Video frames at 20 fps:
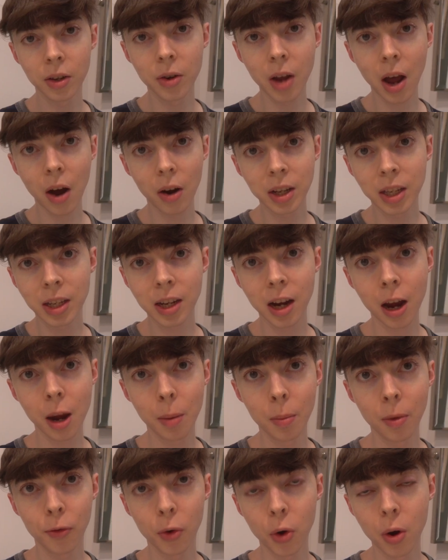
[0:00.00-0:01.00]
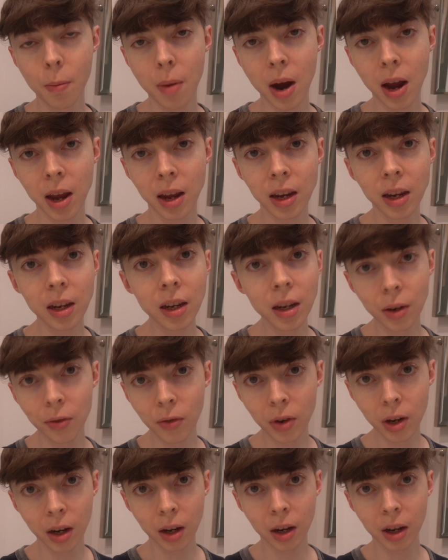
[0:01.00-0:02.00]
now it's time for my
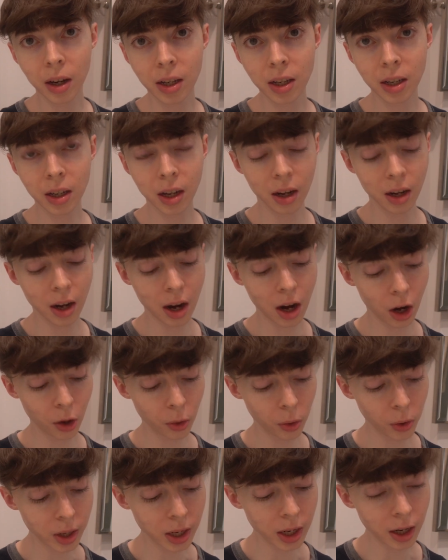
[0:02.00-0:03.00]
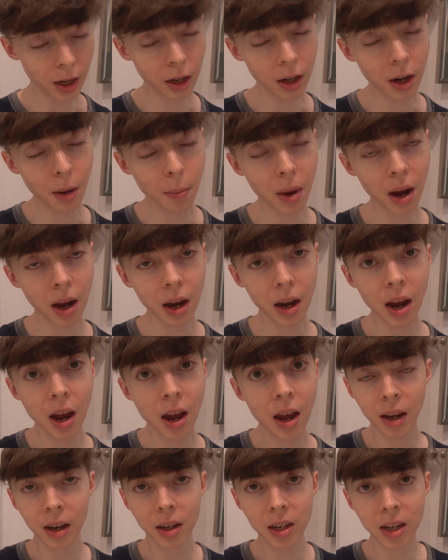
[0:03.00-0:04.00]
evening skincare routine, my
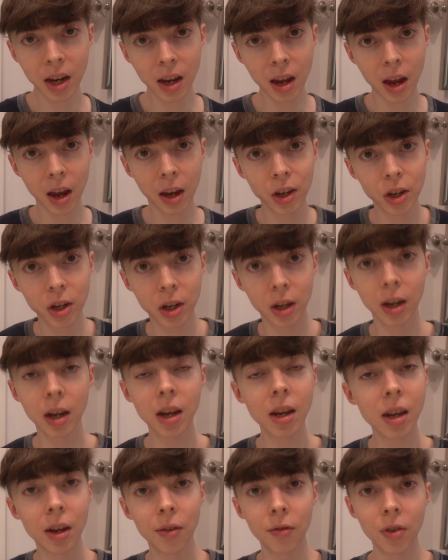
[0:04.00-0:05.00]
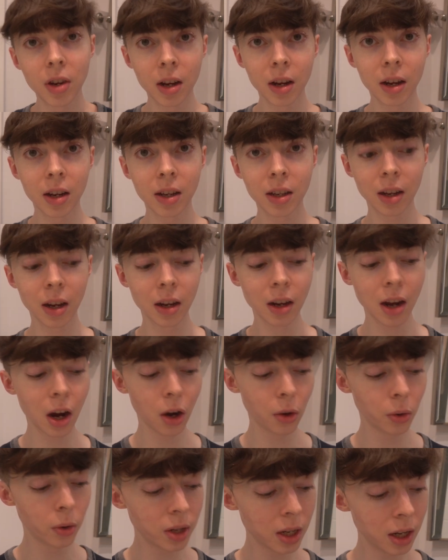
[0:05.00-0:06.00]
anti-aging evening
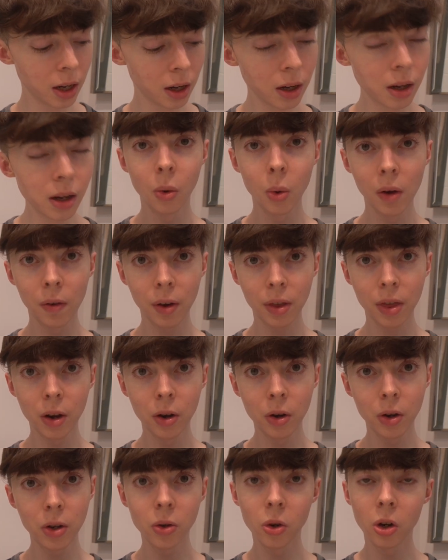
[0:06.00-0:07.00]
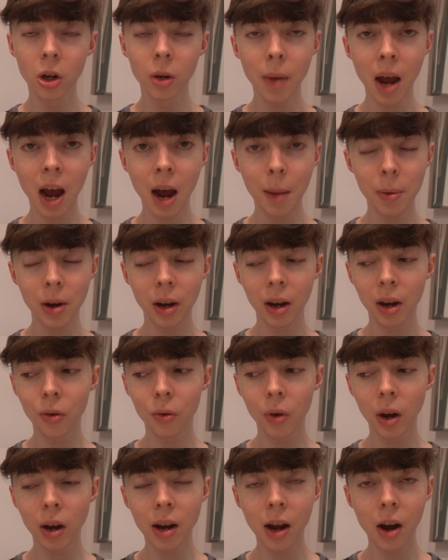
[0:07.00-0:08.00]
skincare routine. We have a thunderstorm happening
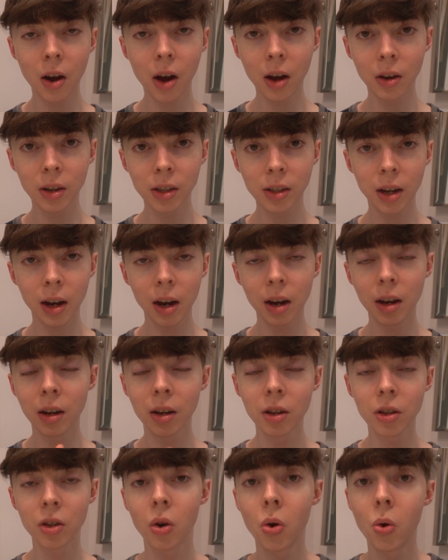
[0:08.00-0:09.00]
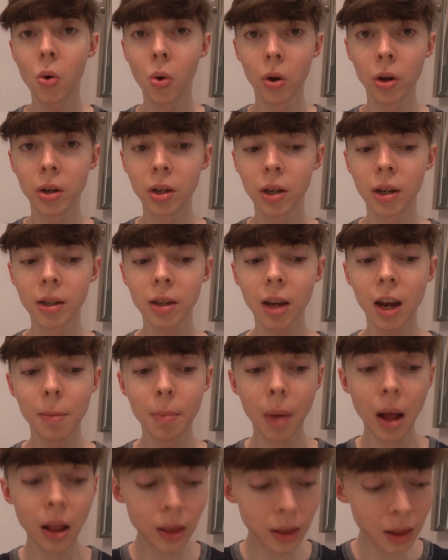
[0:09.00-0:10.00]
right now outside. It is gorgeous.
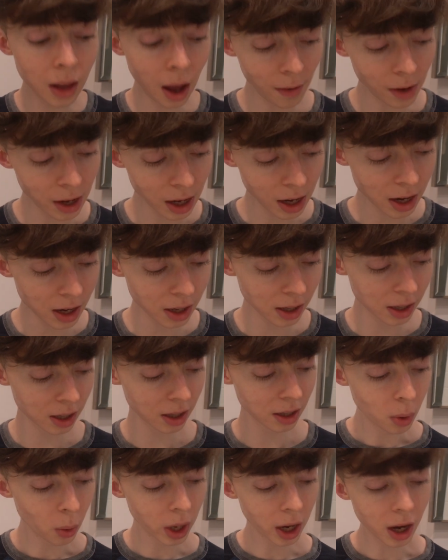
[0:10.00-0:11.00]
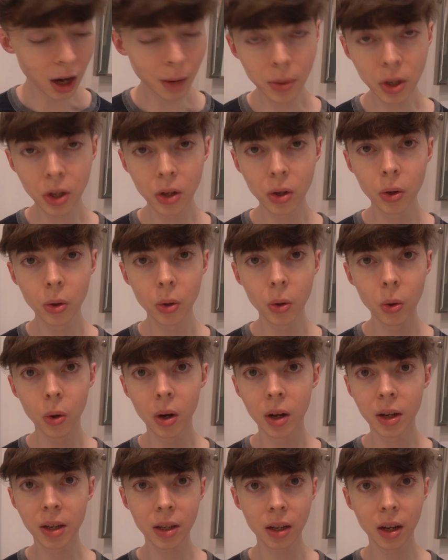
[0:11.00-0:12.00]
I'm loving it. But when it comes
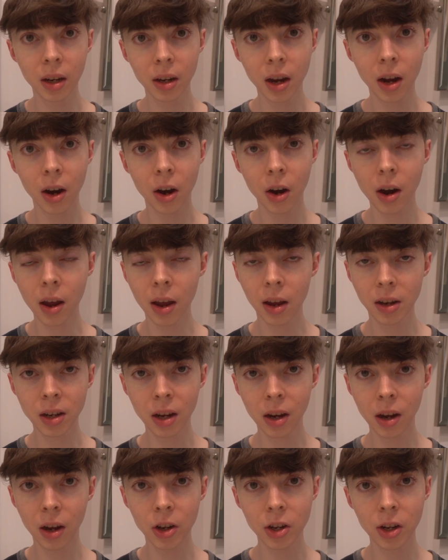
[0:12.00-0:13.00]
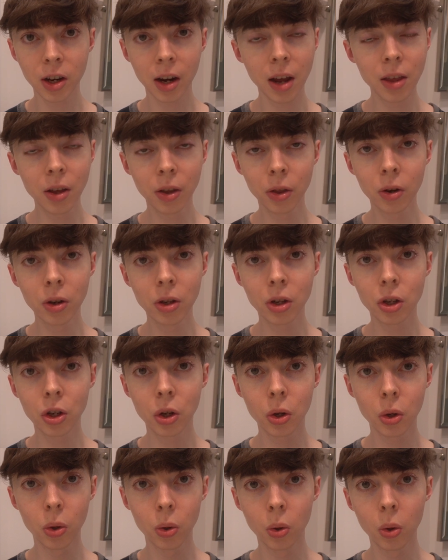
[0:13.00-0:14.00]
to skincare, anti-aging, I think there's
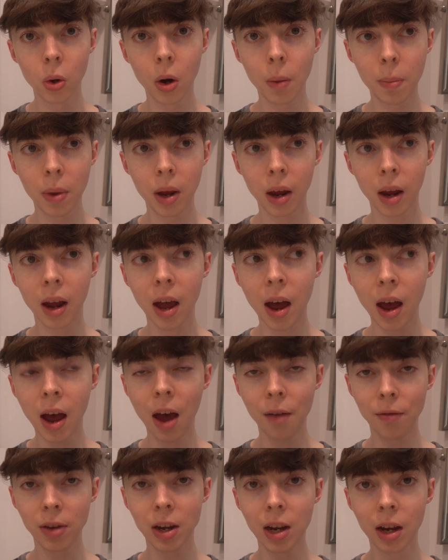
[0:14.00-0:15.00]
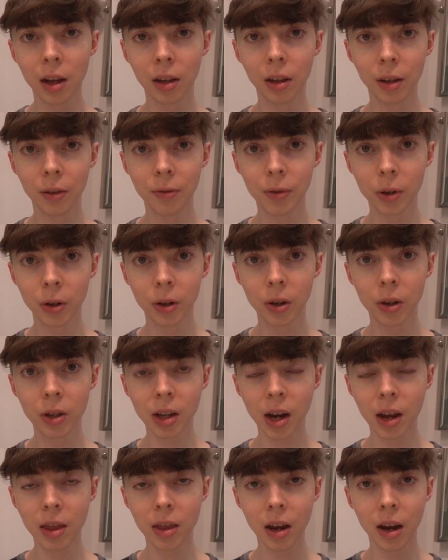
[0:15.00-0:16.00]
two big heavy
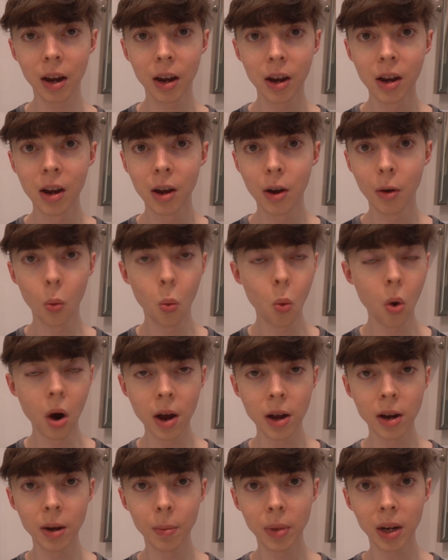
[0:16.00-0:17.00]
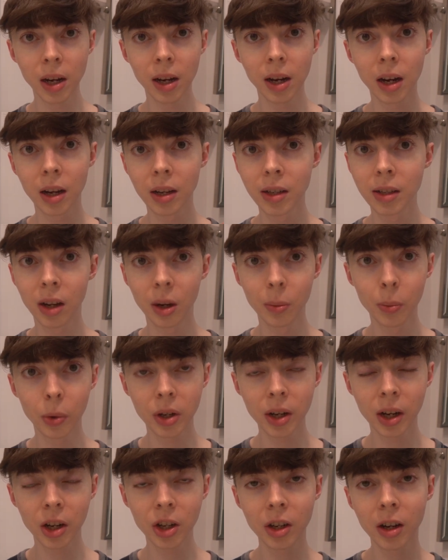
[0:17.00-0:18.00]
lifters. I think one being sun
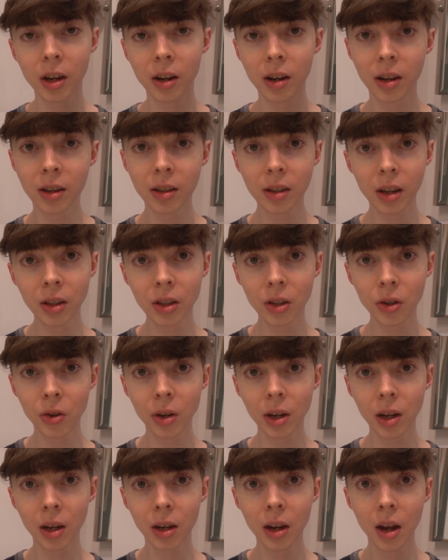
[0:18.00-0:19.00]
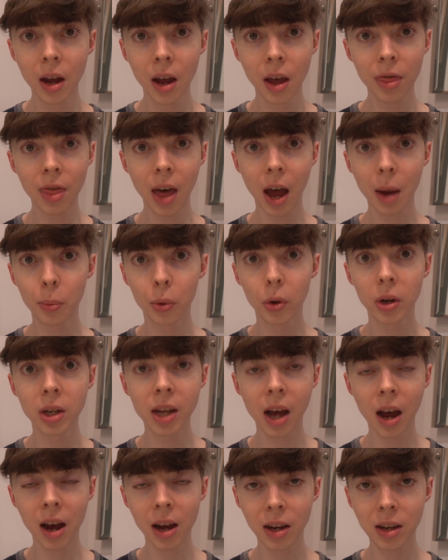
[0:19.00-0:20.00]
protection, a sunscreen that
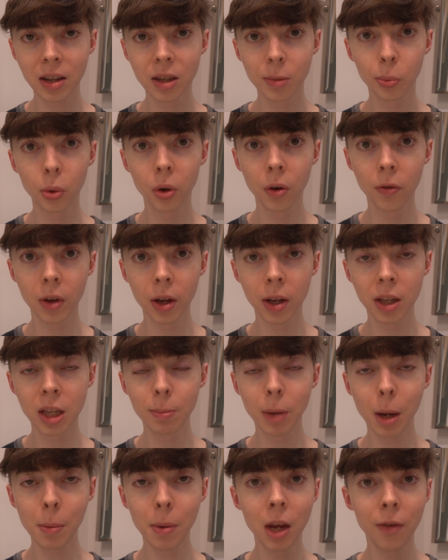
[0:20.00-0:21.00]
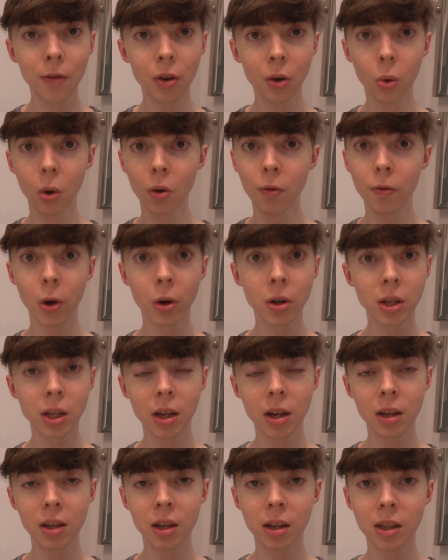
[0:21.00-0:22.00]
protects, prevents, maybe even
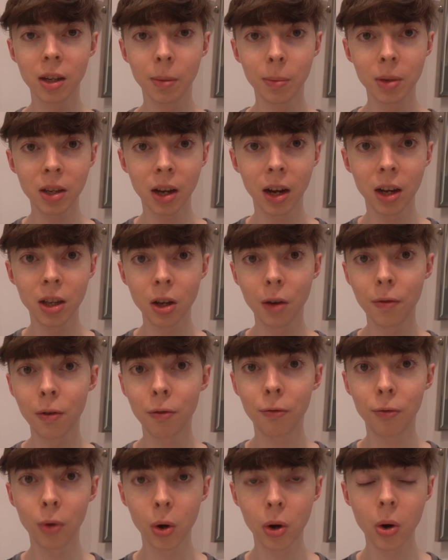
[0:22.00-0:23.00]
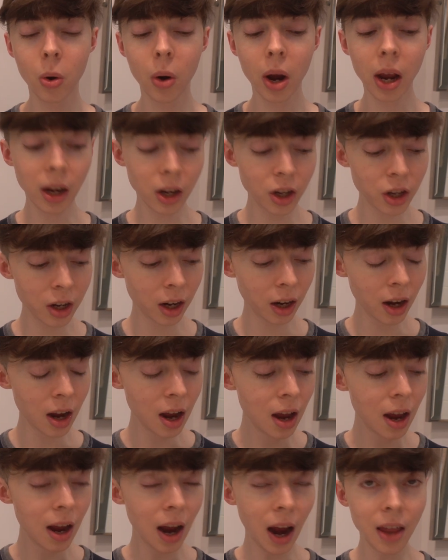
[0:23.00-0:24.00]
reverses some signs of photoaging.
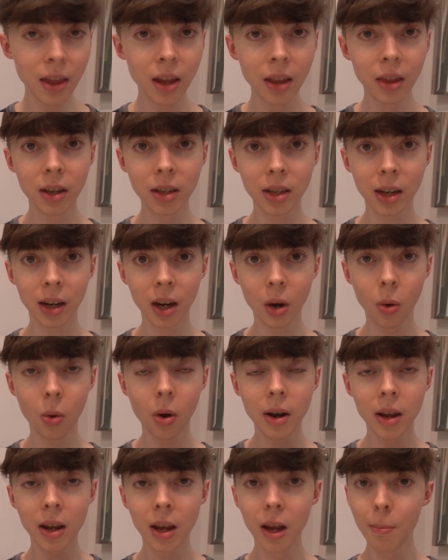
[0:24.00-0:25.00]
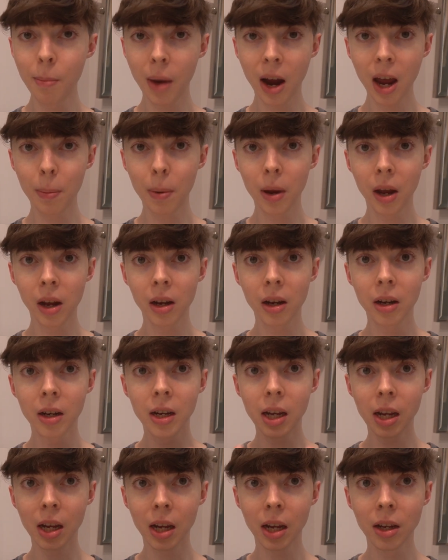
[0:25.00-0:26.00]
And then the second one, in my
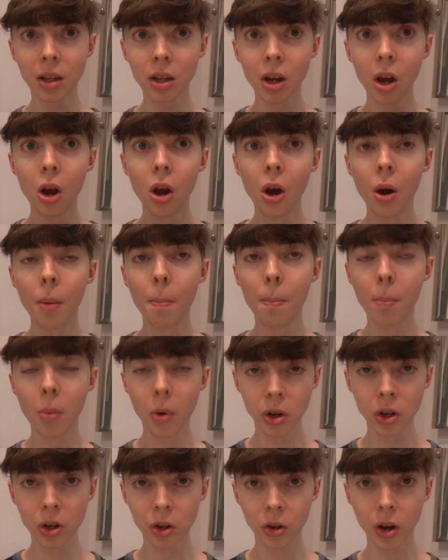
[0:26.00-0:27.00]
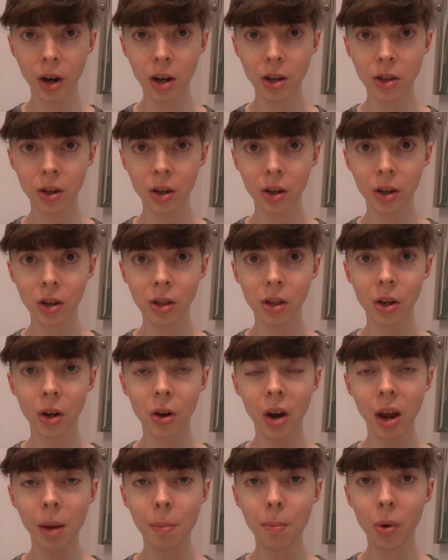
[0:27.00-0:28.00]
opinion, is moisturizer.
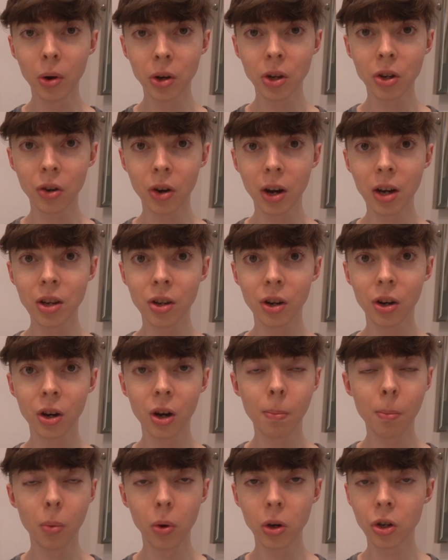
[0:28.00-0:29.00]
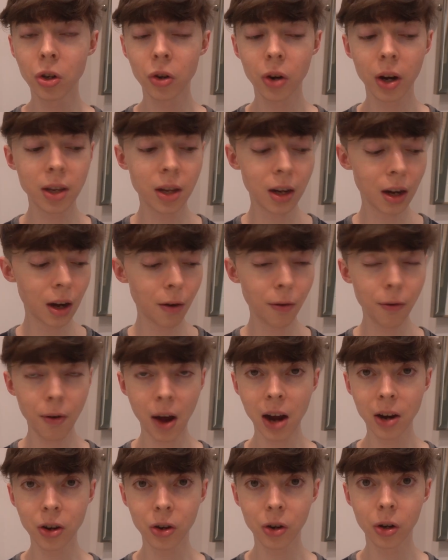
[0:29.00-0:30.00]
So a moisturizer, moisturizing
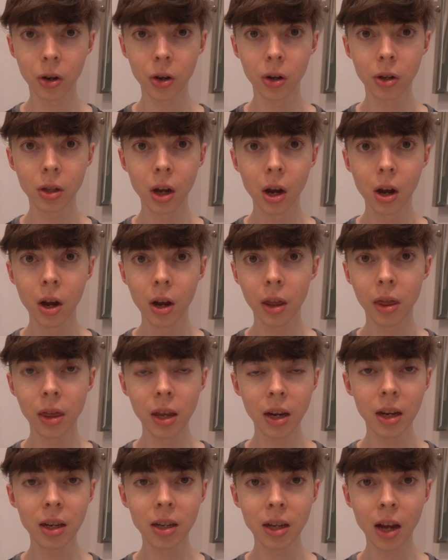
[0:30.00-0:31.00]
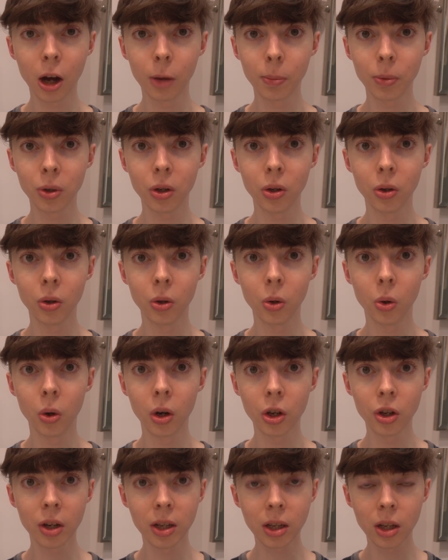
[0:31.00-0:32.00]
factors, these help
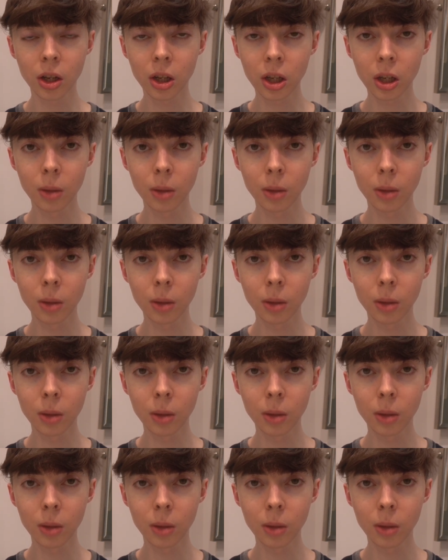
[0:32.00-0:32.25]
to just